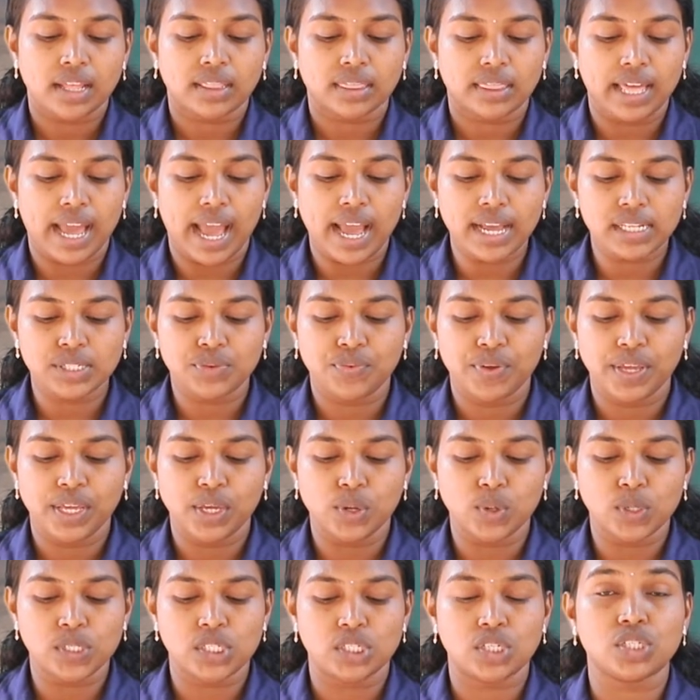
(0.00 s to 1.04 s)
that we
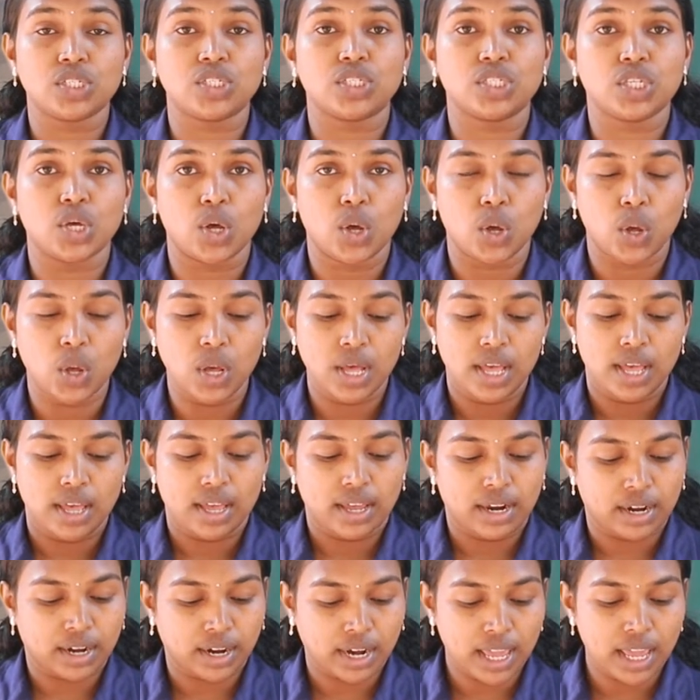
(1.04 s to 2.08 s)
used to sow,
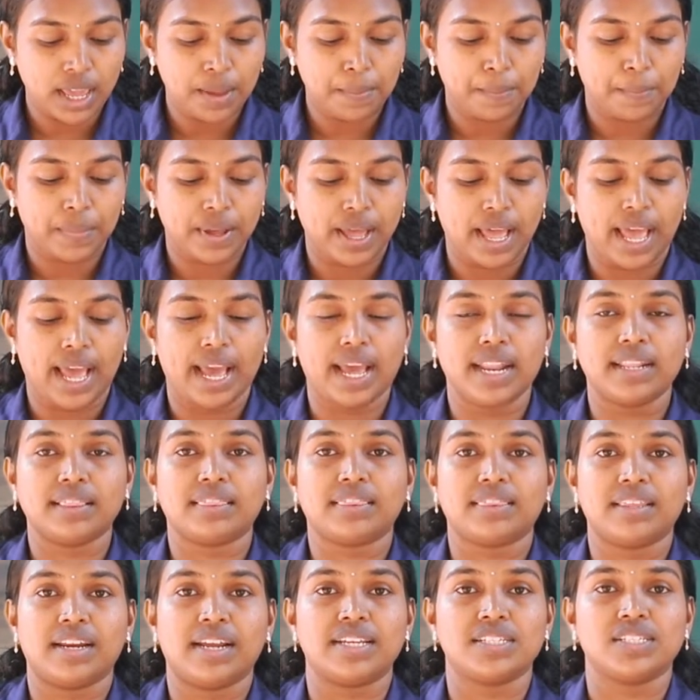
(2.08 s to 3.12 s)
reap
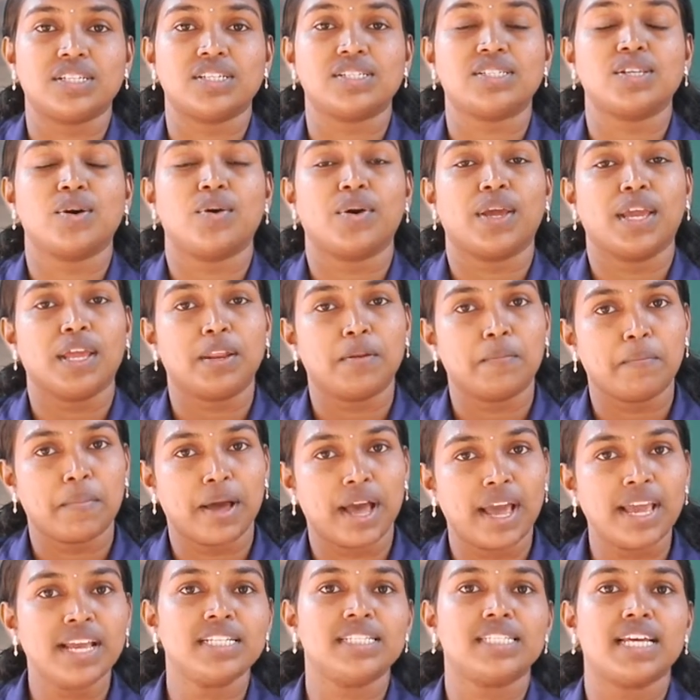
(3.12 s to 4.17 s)
and thresh. So in
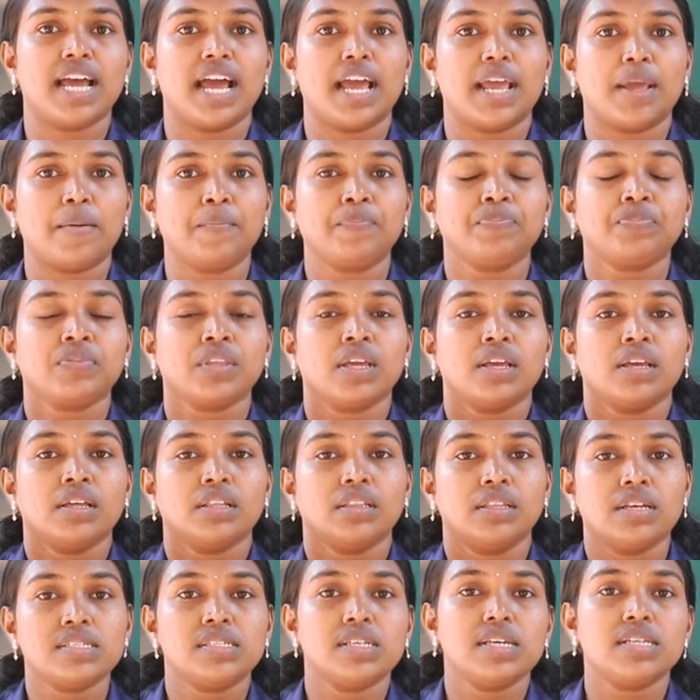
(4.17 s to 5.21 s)
my time,
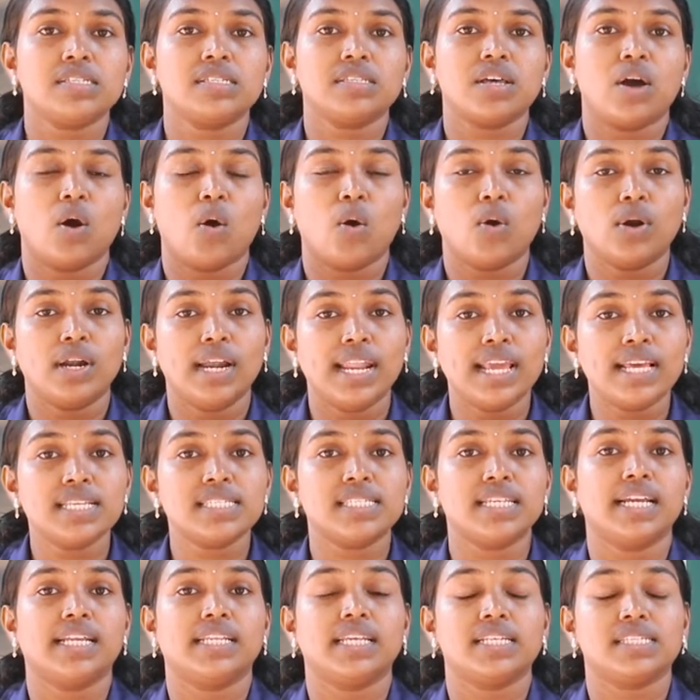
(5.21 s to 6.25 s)
this is the only
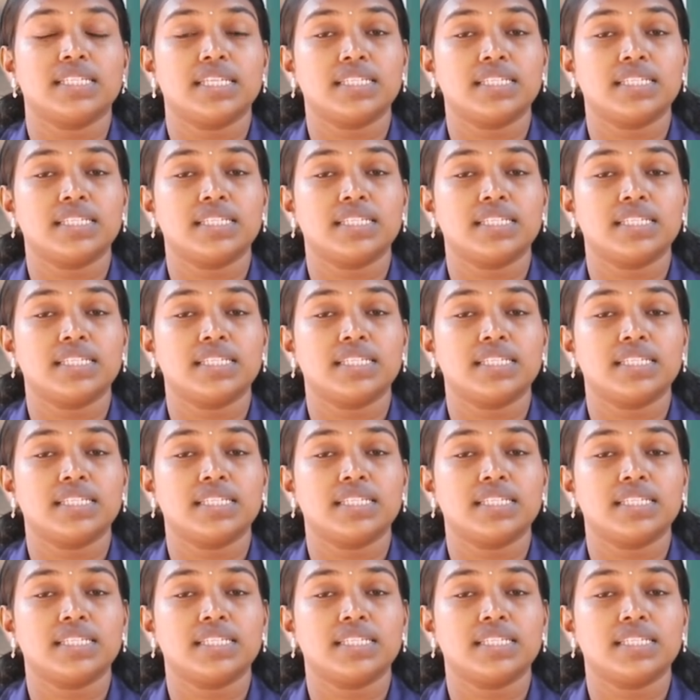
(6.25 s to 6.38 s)
seed,